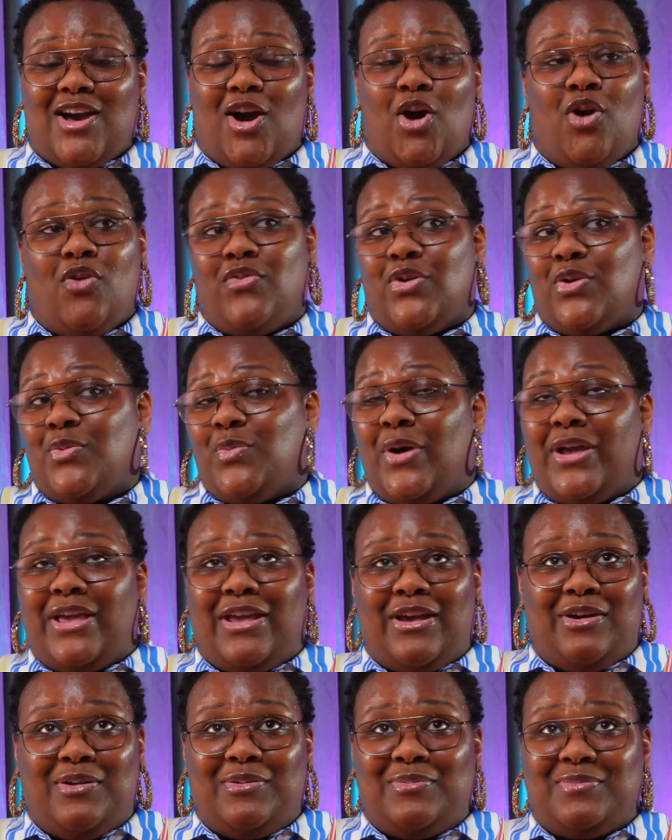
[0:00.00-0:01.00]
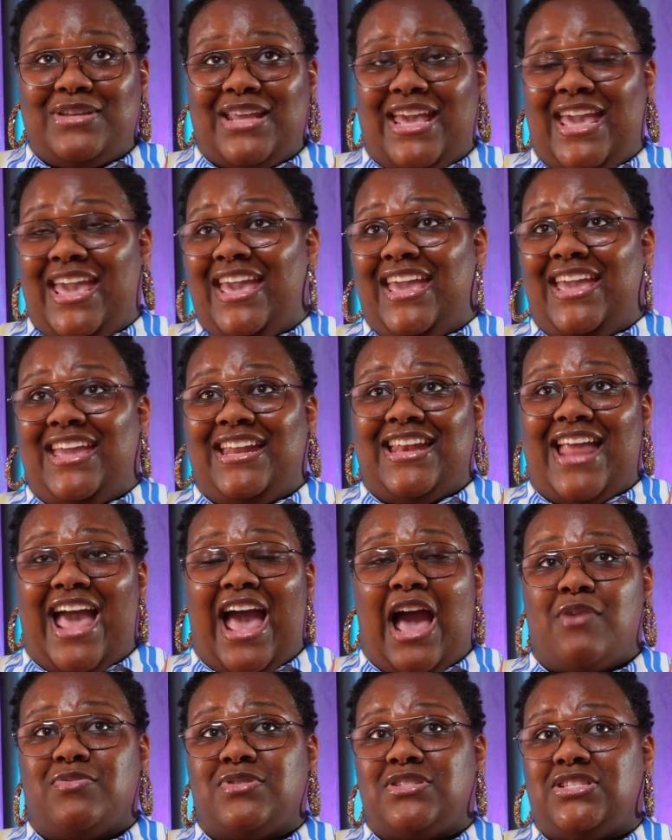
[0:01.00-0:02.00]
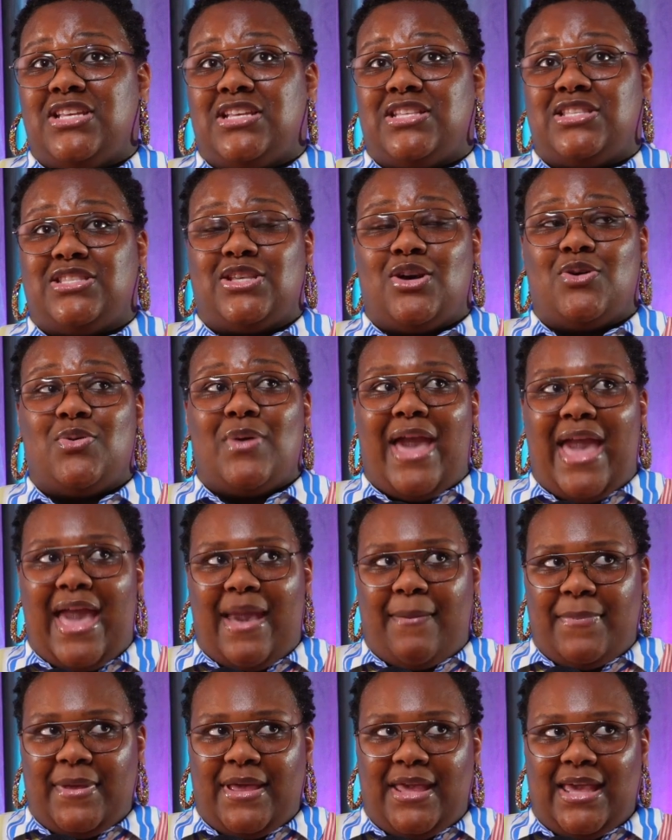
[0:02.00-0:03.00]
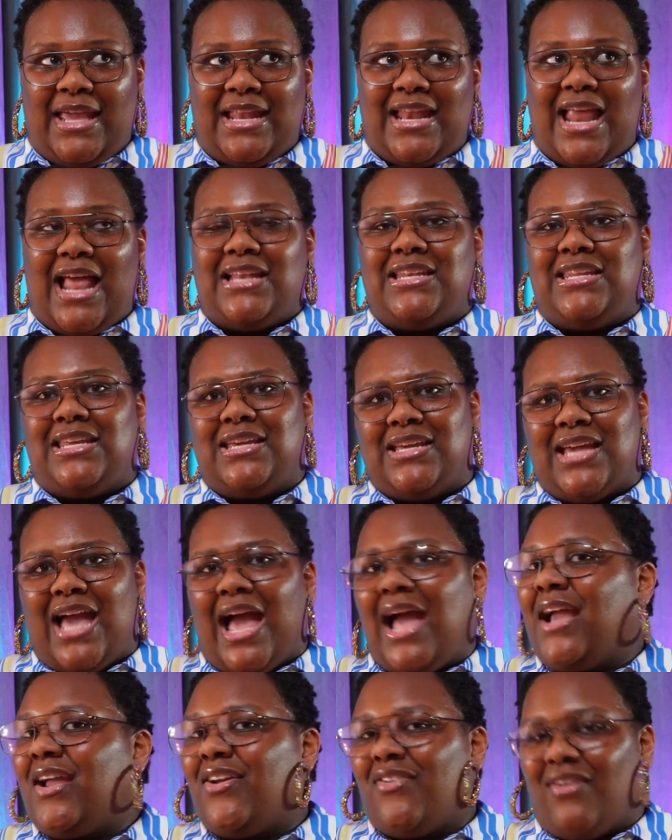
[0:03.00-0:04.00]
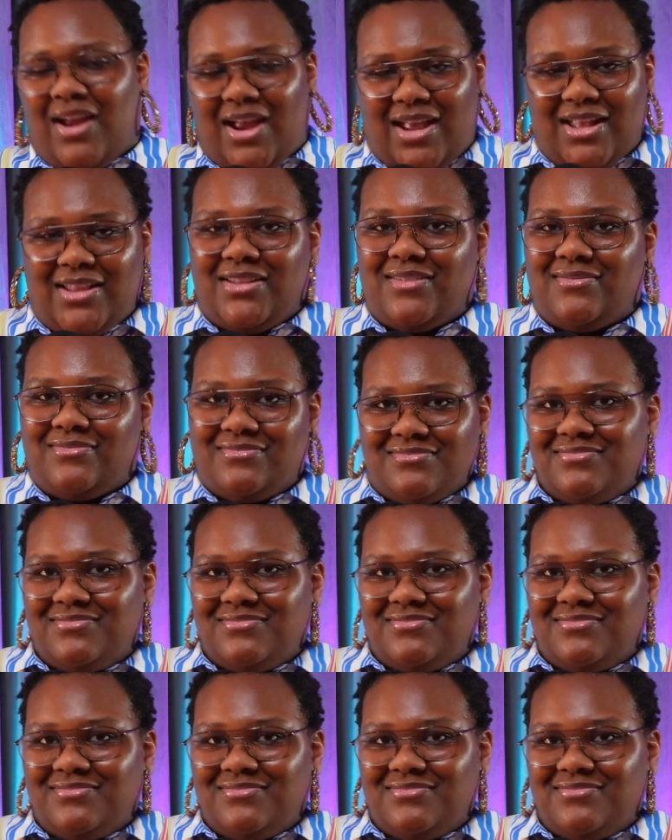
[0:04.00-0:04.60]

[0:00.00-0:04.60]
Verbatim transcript: overwhelmed and I was just so happy. And I did, I cried.